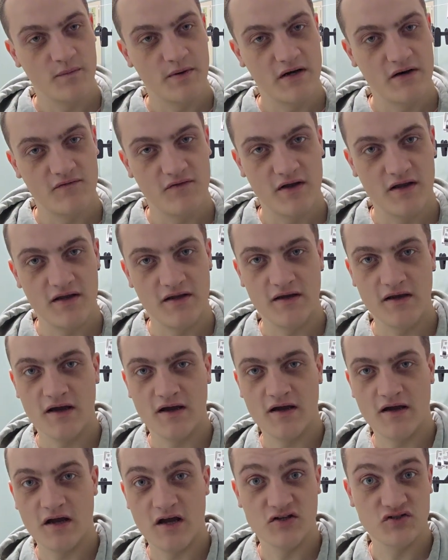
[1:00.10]
a bit of
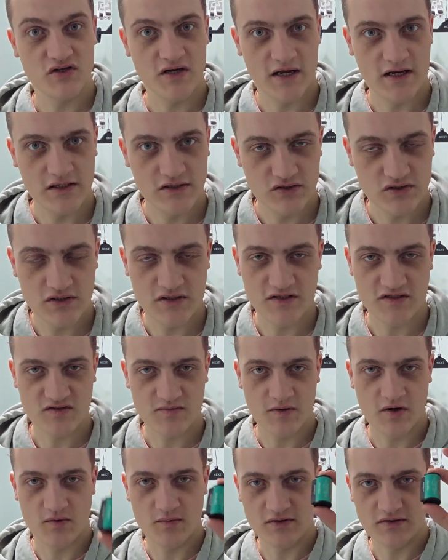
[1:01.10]
a challenge and
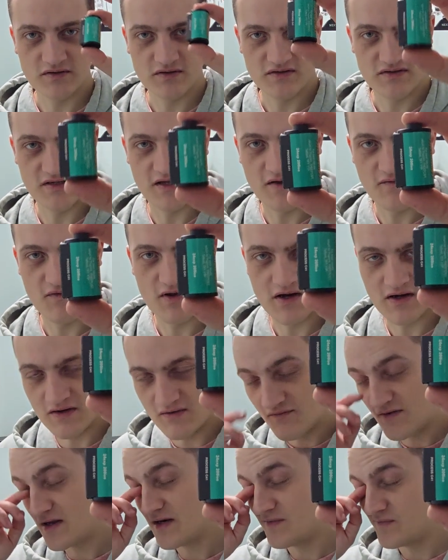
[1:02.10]
experiment to see if I can
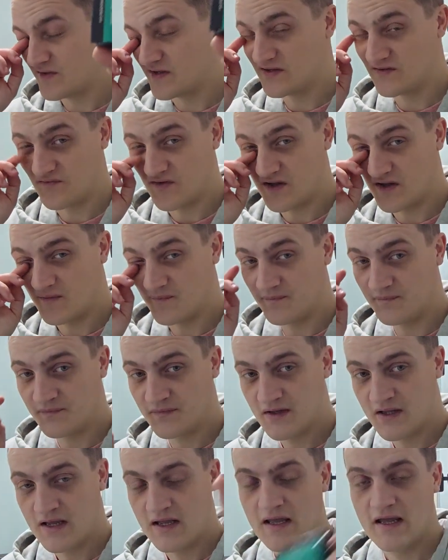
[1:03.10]
develop this film
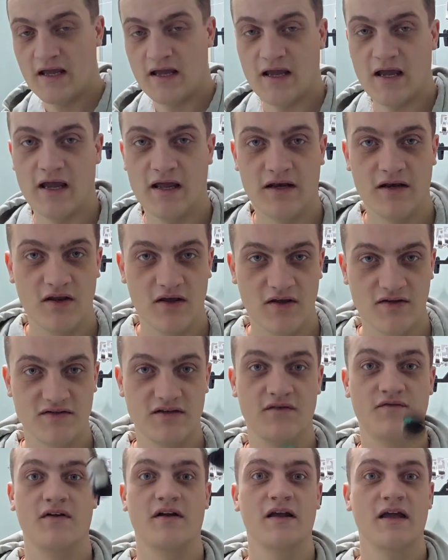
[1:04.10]
and
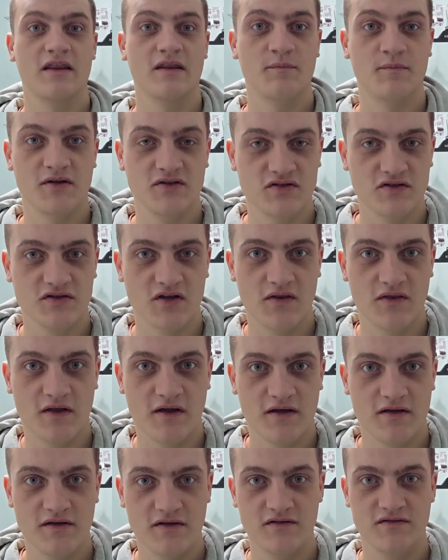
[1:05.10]
see if I can get the pictures on
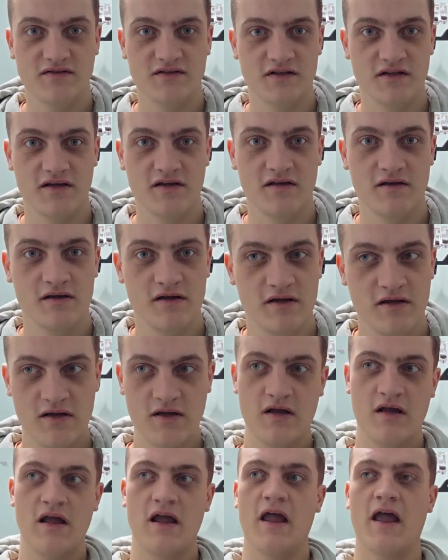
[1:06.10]
there and see
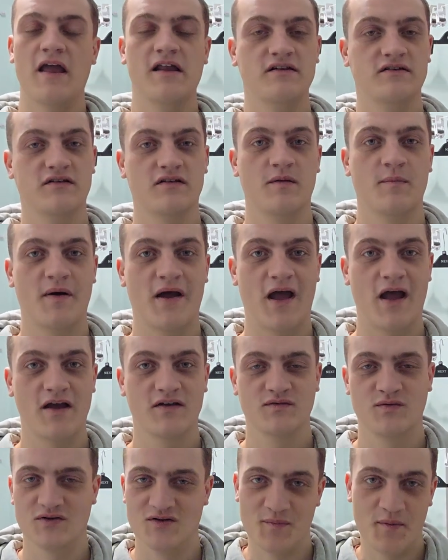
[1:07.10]
into the
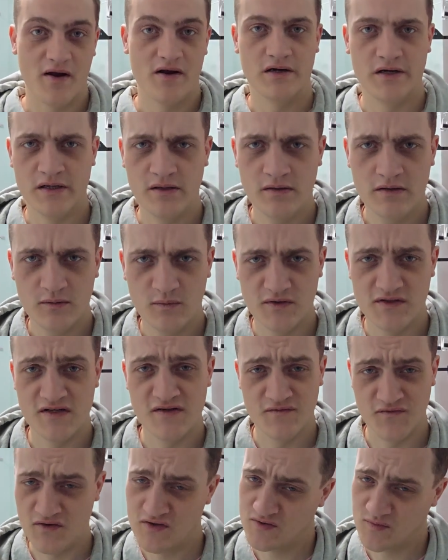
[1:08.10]
past, which apparently was
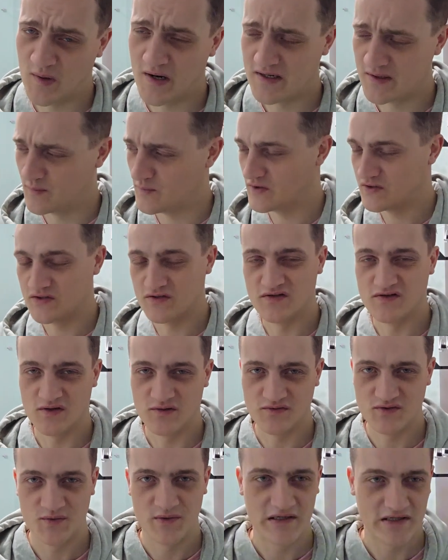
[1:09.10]
his first wedding, which is
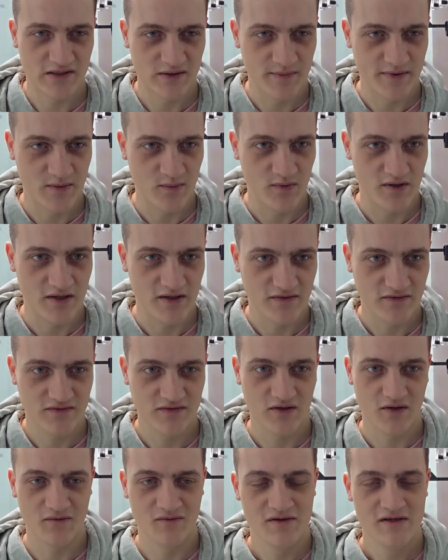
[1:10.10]
also a little bit weird.
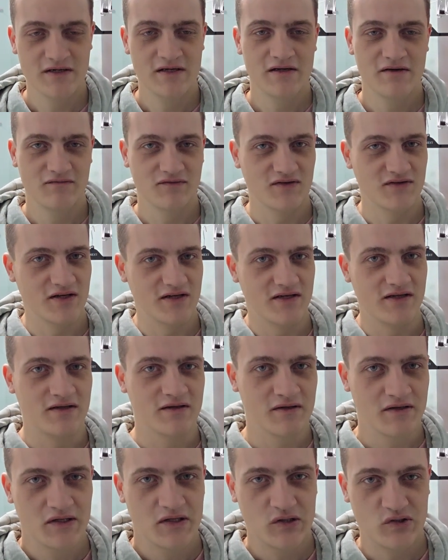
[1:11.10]
So if there's
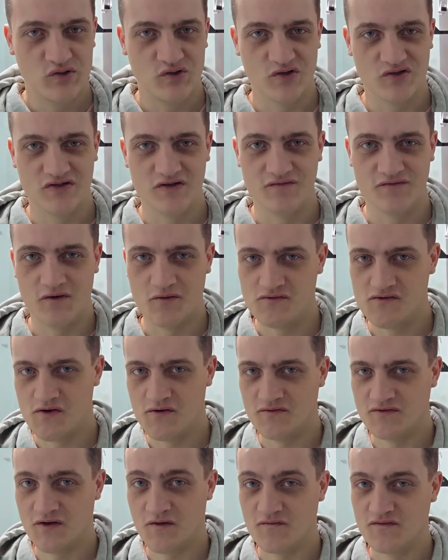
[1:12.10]
any dodgy
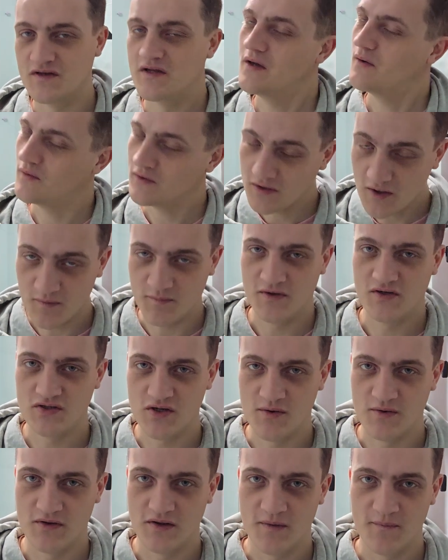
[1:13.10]
photos, obviously I will not be
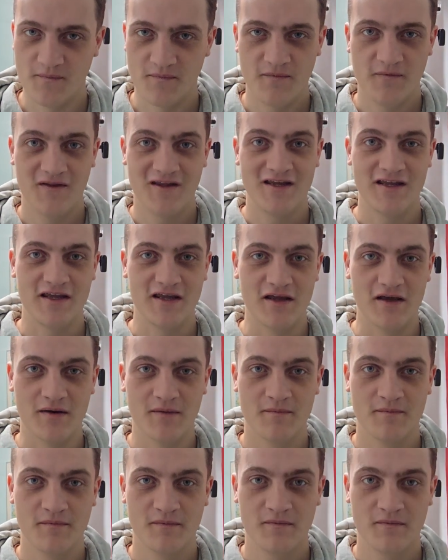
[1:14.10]
showing them here.